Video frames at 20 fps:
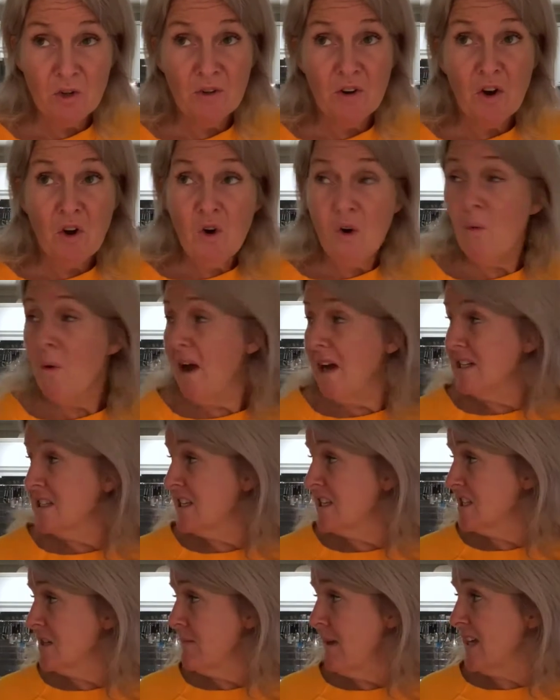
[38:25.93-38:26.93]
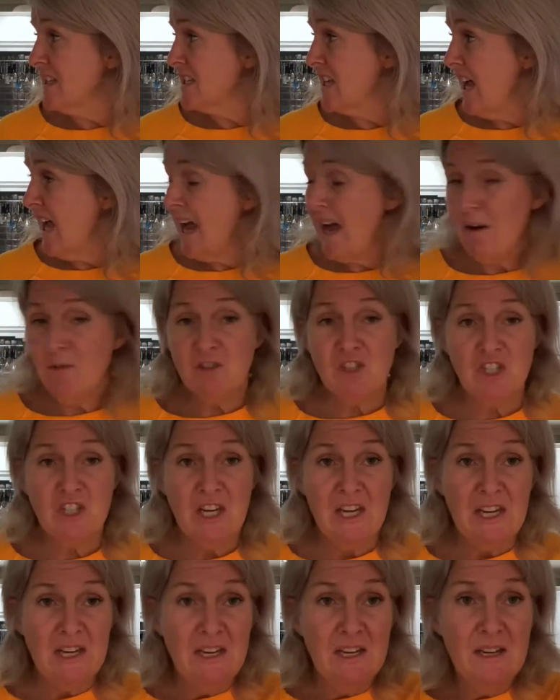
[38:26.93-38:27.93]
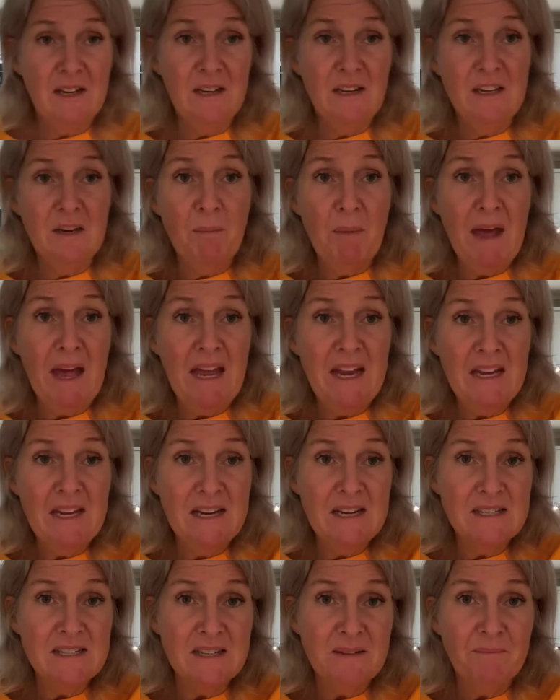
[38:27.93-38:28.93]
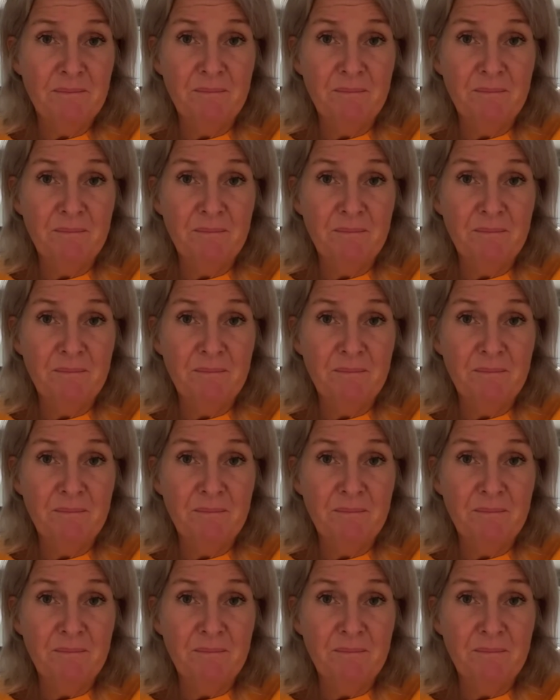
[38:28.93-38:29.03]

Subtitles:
There always is, no matter how shit your pain is.